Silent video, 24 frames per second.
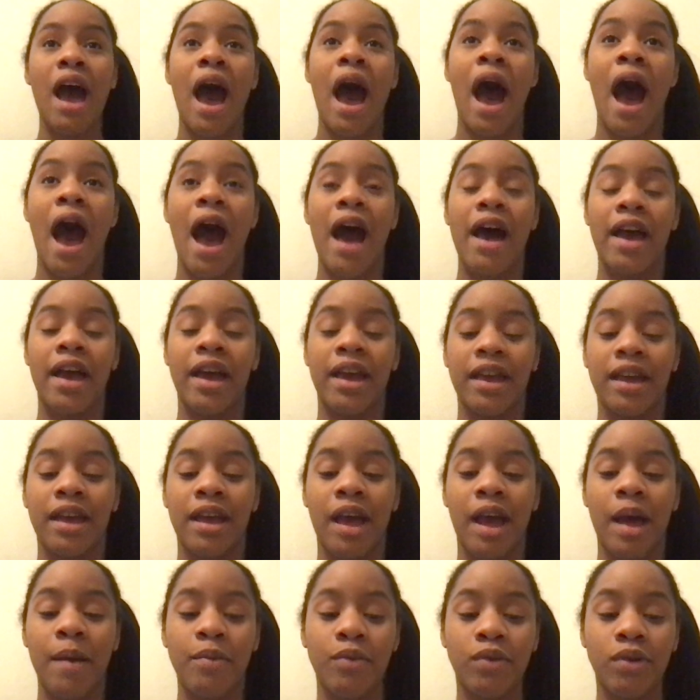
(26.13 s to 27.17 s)
I
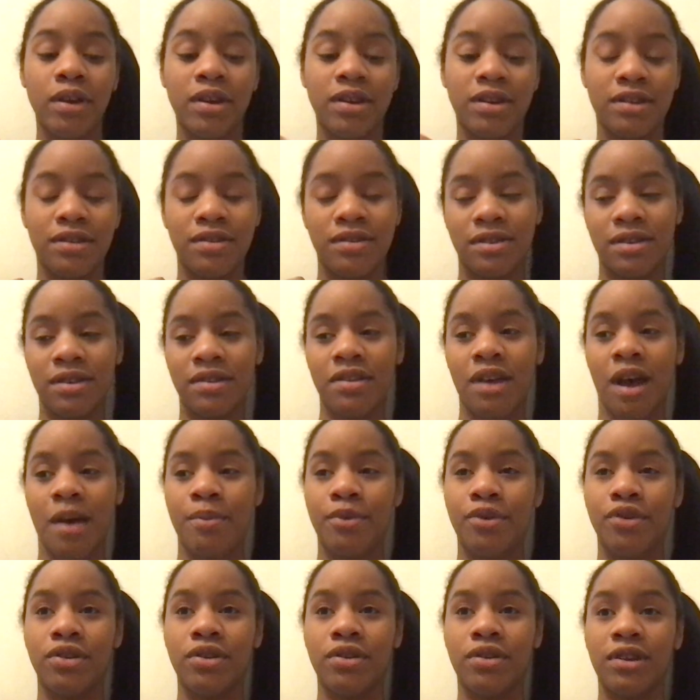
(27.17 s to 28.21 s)
am going to use this
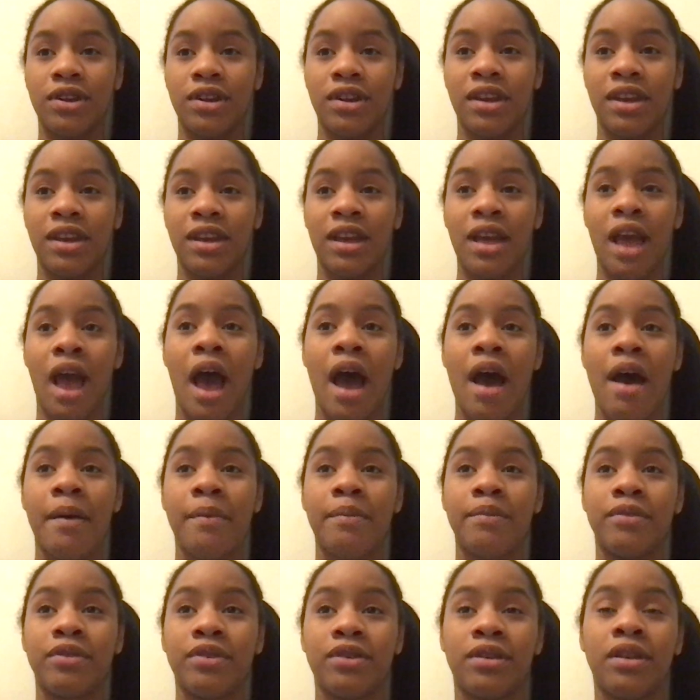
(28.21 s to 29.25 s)
opportunity
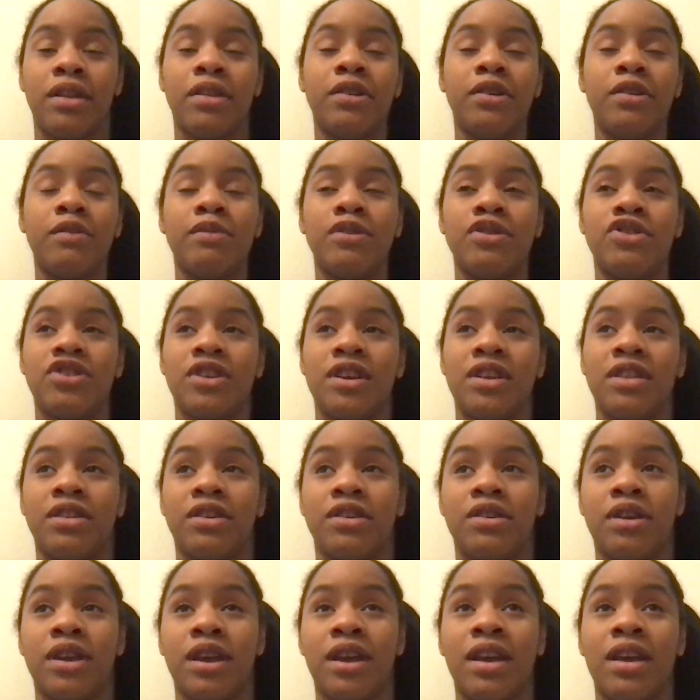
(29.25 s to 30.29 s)
to learn machine
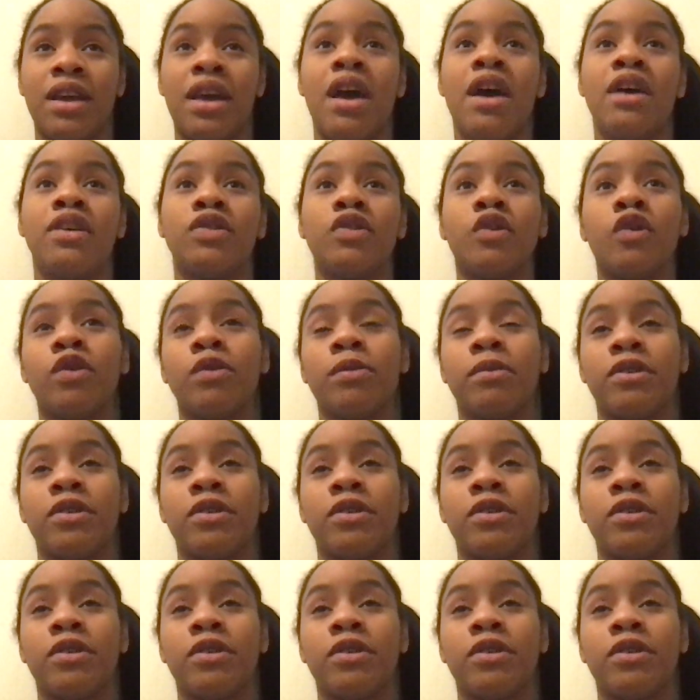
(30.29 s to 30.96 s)
learning to